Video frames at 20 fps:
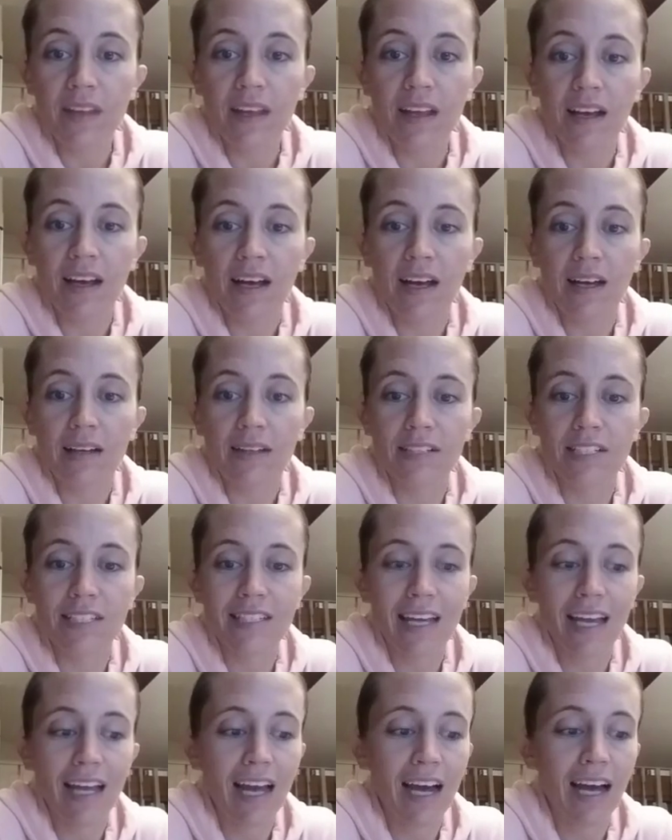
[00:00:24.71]
Uh, just
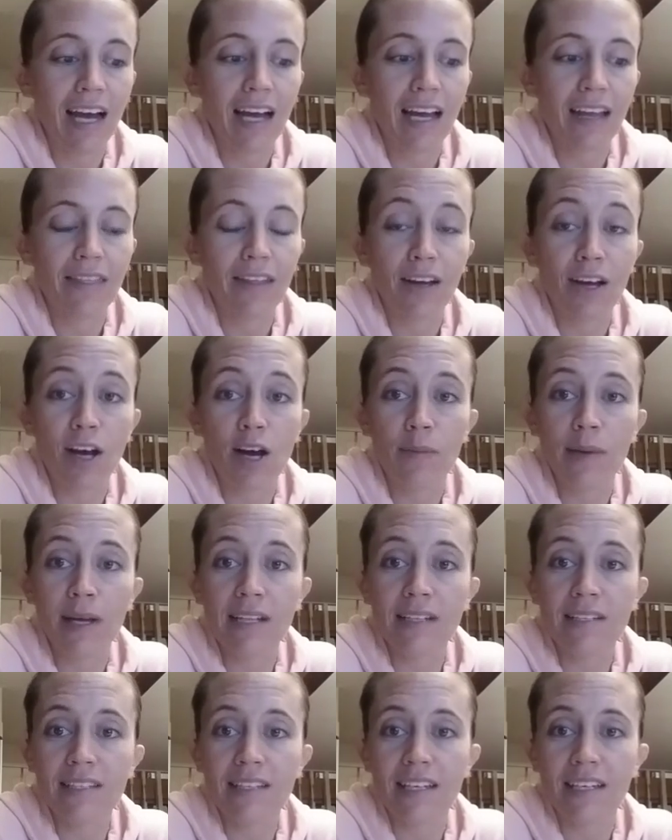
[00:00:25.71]
say hi in the
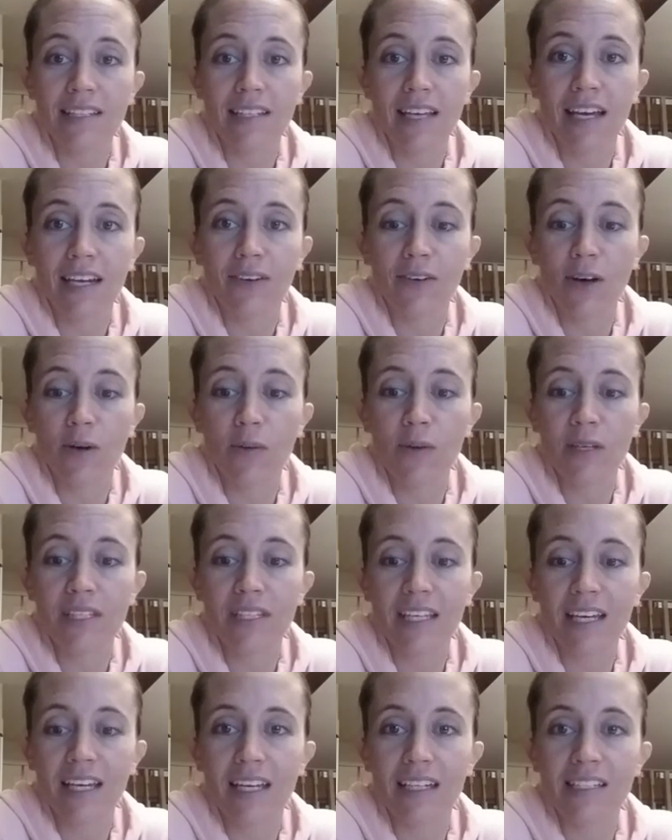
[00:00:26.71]
comments because I don't always
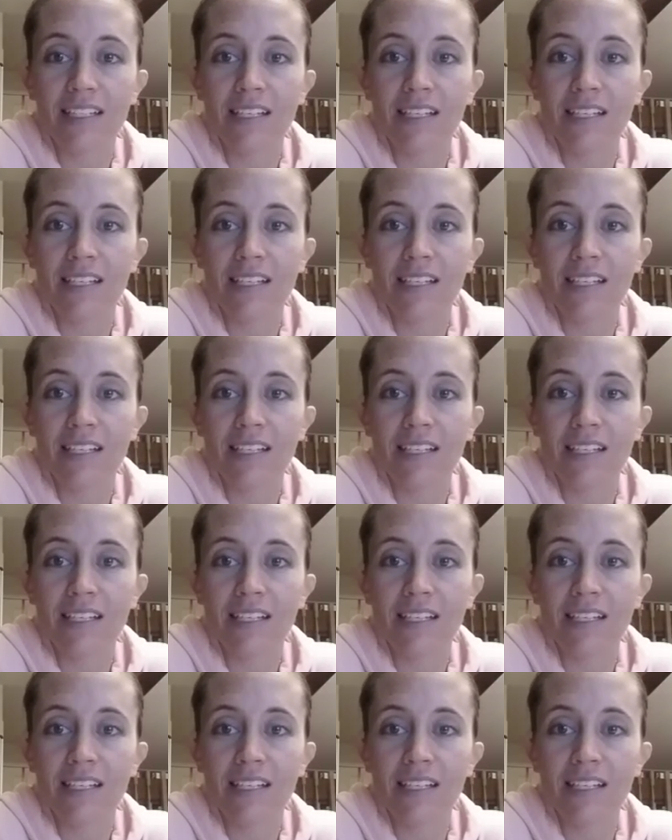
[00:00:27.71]
get